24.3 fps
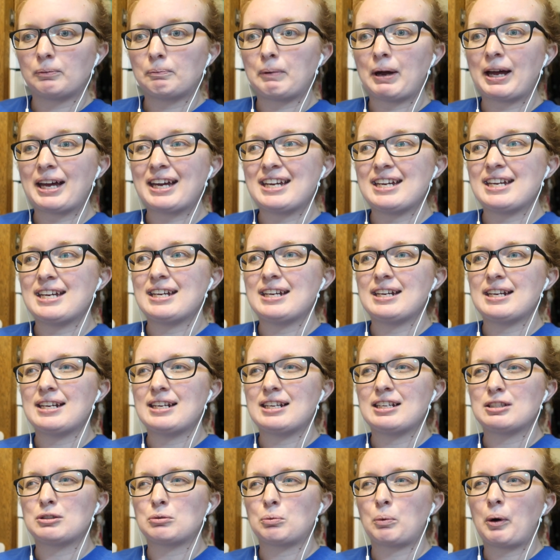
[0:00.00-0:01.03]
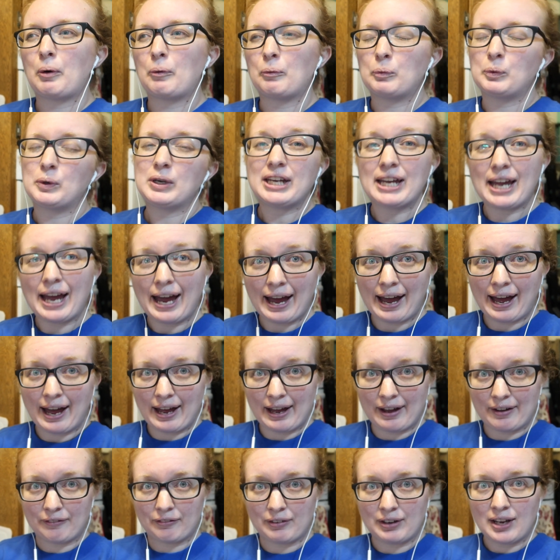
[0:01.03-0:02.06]
but it is what we
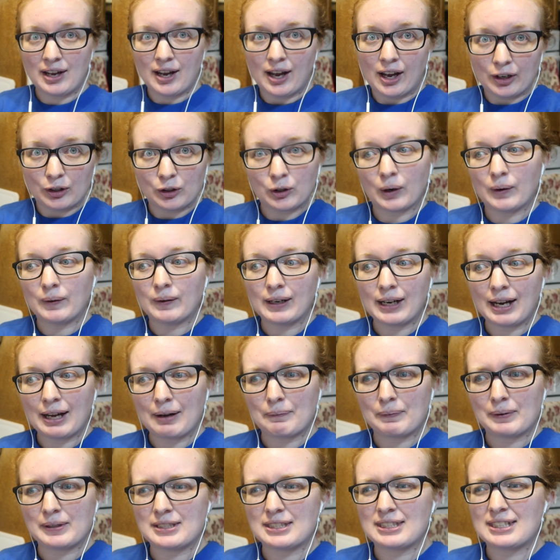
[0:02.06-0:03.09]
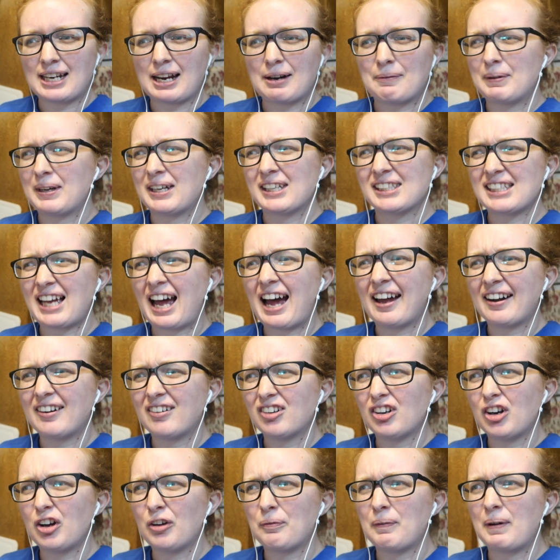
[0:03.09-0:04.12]
have growing up instead, because I
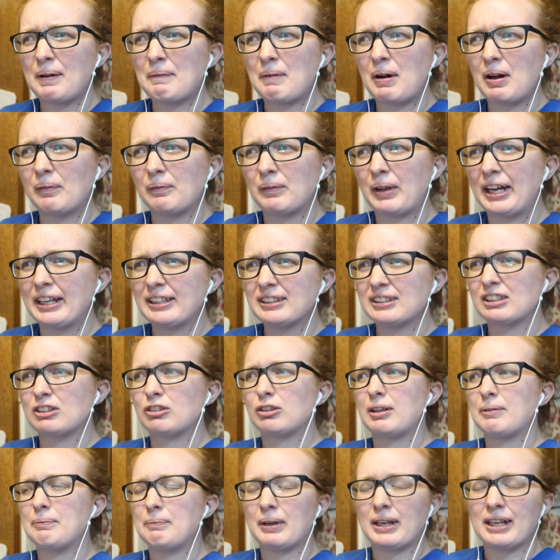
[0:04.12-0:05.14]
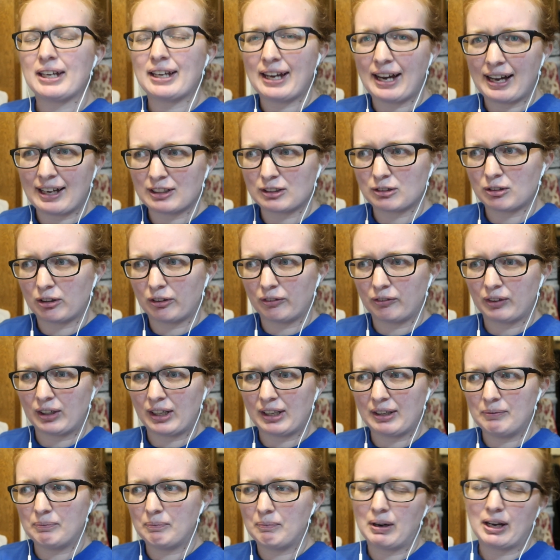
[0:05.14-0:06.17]
don't know if my mom likes the green bean casserole
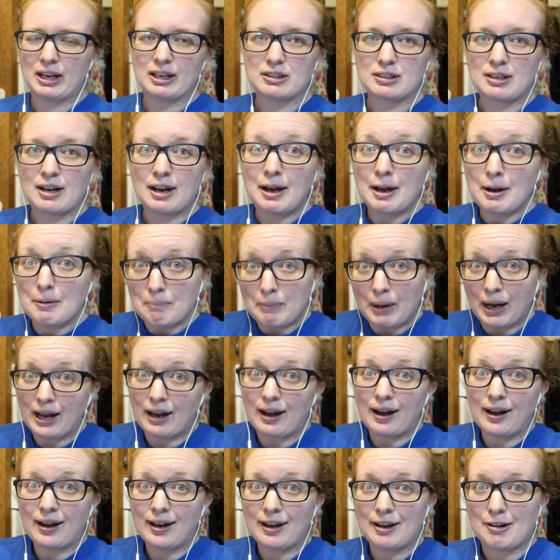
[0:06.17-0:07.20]
very much. But